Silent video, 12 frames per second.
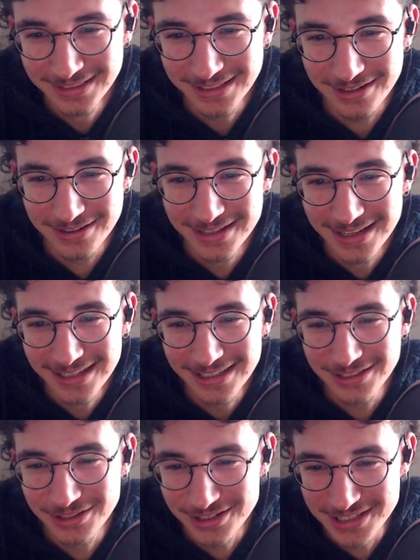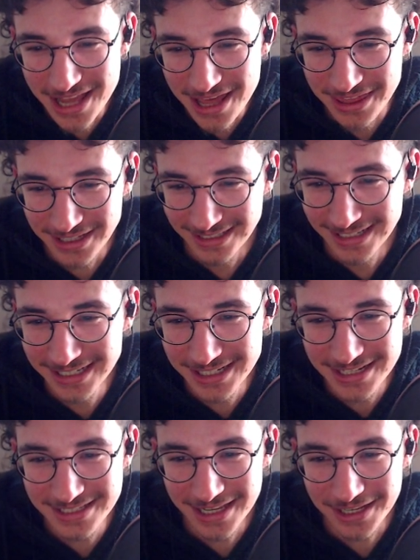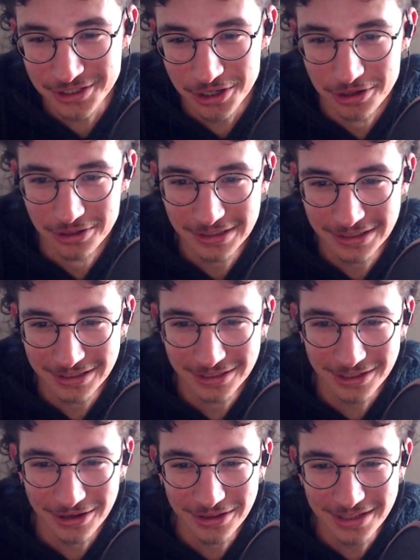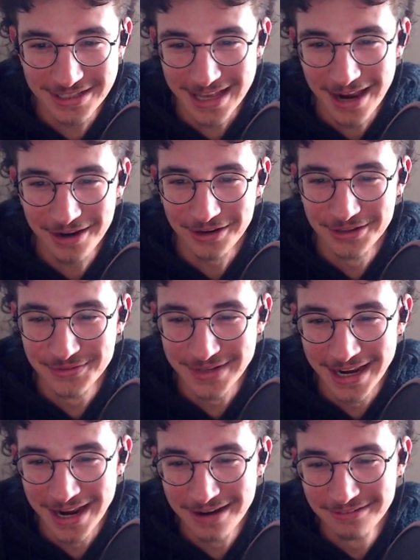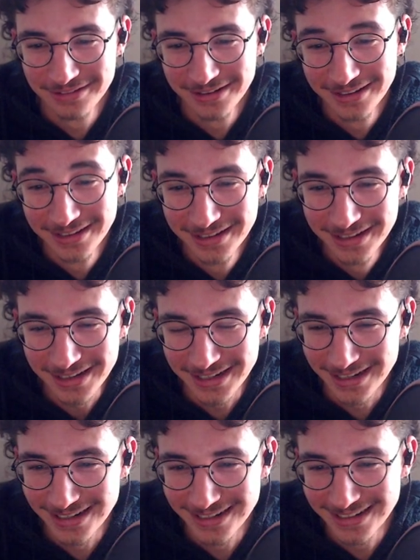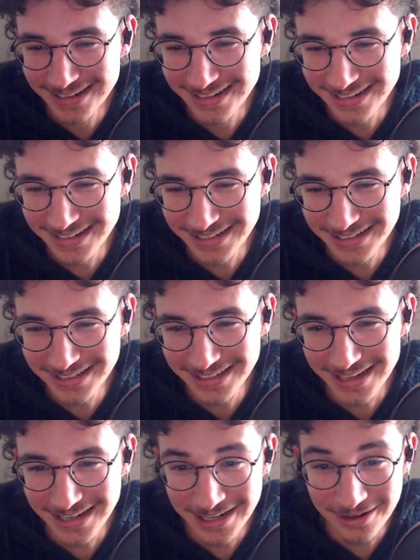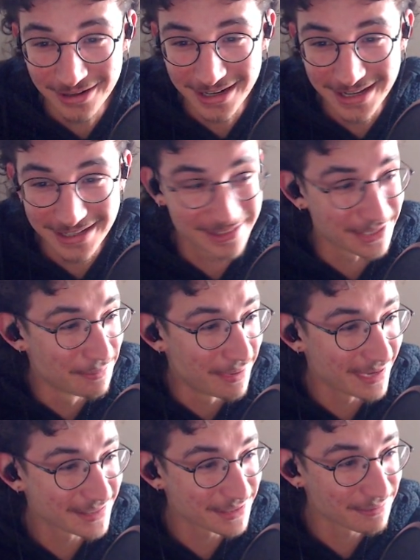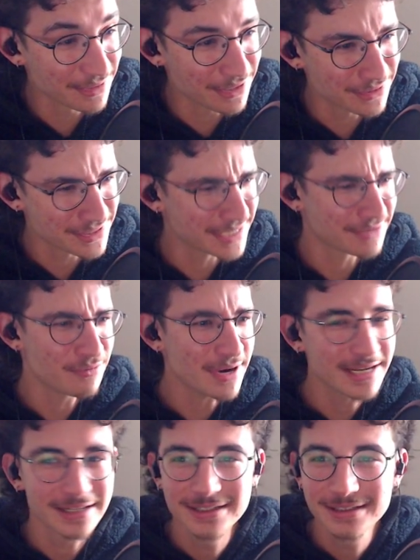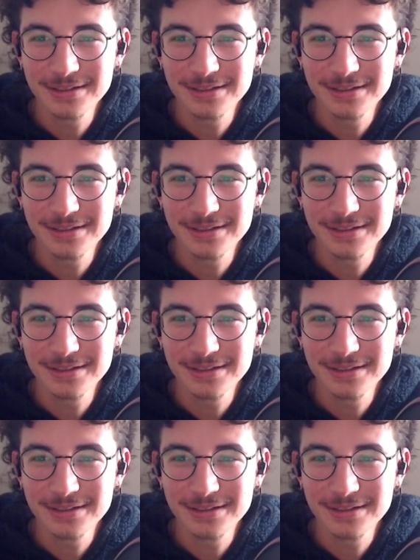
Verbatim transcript: there's there's nothing. It just says, oh look, look all these add-ons we have, and uh, and here it is, composite blur. like, wait,